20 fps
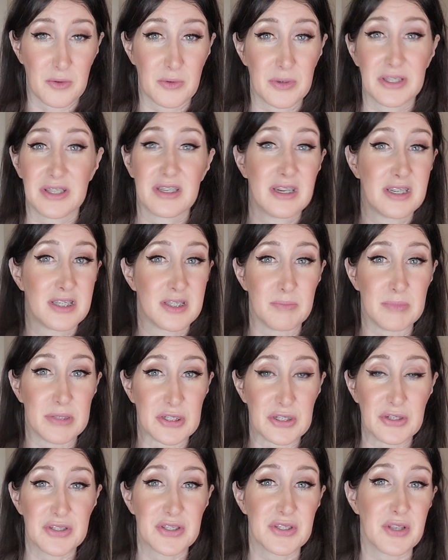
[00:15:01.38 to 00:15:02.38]
a really nice
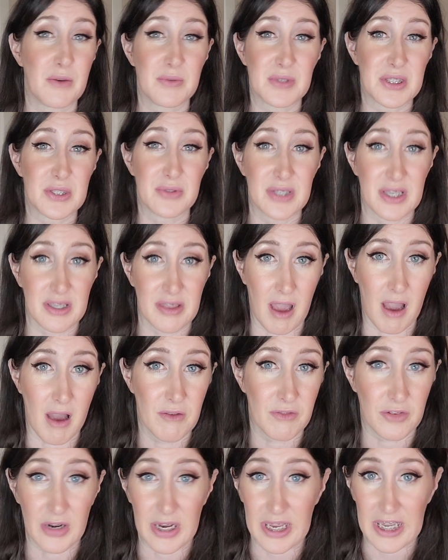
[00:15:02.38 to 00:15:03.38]
mirror. So I was using
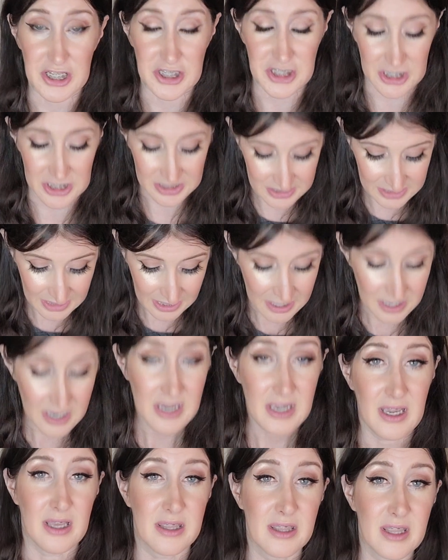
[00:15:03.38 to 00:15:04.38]
that for ages.
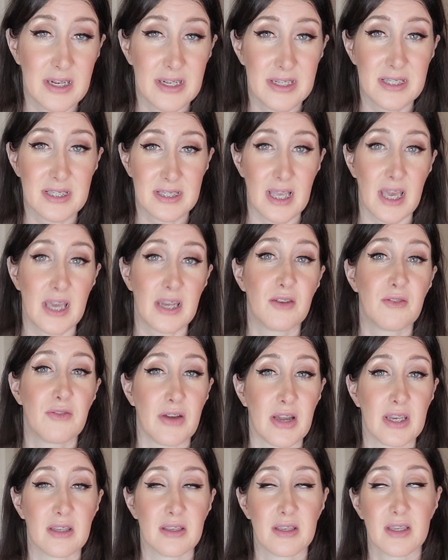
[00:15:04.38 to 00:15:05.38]
And then I decided
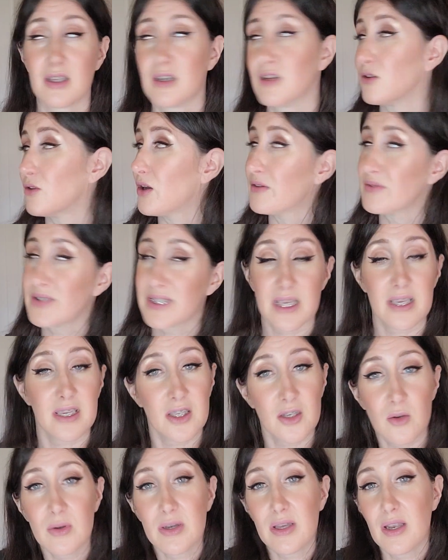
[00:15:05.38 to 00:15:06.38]
finally, I was like,
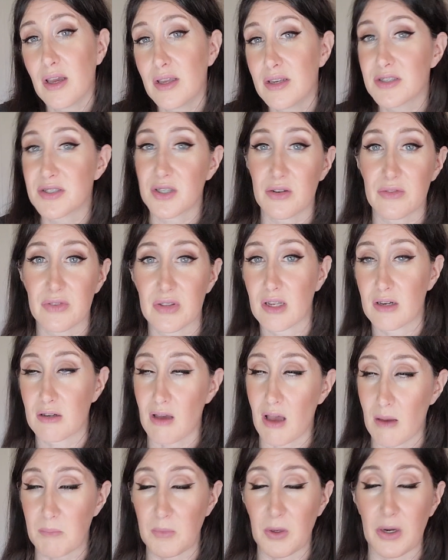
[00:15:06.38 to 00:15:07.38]
you know what, I deserve a little
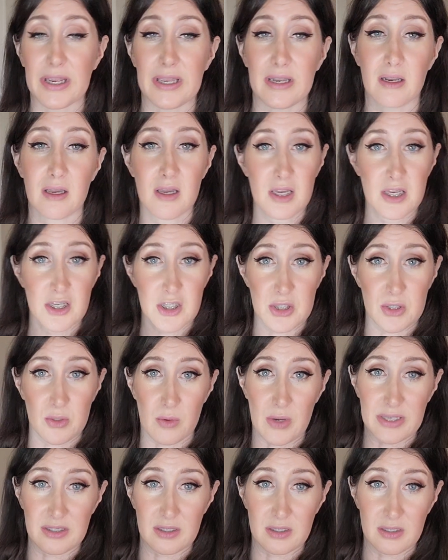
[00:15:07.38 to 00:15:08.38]
upgrade. So
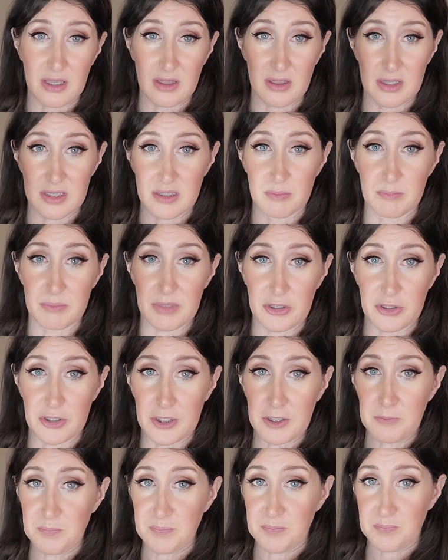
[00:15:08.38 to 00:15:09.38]
I did get this
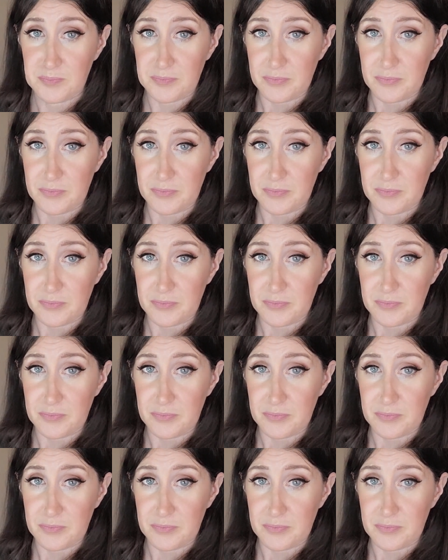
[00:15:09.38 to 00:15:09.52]
mirror,